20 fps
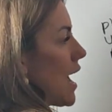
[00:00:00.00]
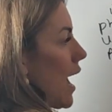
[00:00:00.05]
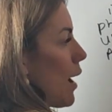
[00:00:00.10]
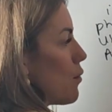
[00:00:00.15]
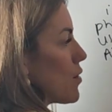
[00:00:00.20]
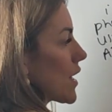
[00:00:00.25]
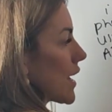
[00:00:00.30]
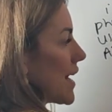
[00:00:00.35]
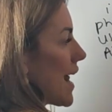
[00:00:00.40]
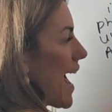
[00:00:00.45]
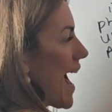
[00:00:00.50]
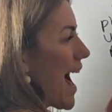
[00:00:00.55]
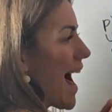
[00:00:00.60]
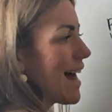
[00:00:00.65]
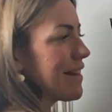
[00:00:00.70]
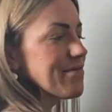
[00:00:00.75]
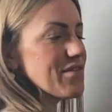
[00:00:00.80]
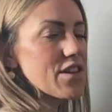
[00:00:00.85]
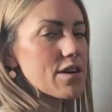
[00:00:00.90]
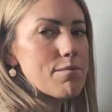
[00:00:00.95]
and we're going to
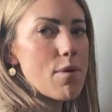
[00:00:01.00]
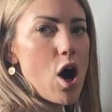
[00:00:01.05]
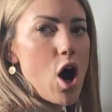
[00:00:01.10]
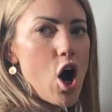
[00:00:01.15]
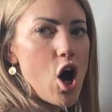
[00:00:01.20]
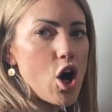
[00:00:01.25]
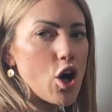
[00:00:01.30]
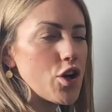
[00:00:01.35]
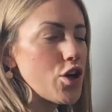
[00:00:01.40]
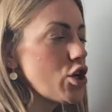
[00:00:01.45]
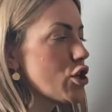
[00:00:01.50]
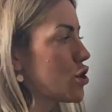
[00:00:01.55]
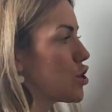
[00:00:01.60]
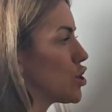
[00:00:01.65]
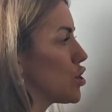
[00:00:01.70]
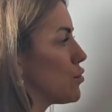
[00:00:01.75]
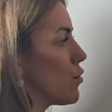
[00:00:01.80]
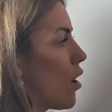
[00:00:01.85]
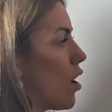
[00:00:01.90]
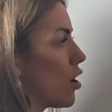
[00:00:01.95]
add them on
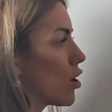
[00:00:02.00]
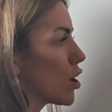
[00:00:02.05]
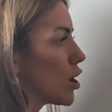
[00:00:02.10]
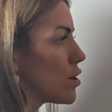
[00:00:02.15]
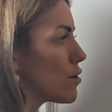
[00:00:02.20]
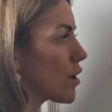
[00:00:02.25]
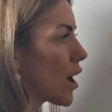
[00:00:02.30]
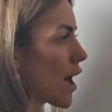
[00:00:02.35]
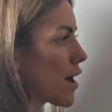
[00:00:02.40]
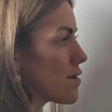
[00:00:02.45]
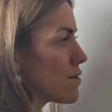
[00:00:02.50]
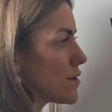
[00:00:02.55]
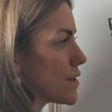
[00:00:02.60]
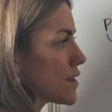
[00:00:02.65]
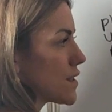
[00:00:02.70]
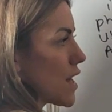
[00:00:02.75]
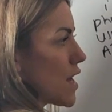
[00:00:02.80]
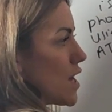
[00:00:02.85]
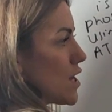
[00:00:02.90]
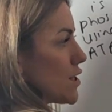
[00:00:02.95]
to our
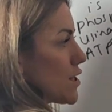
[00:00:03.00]
glucose.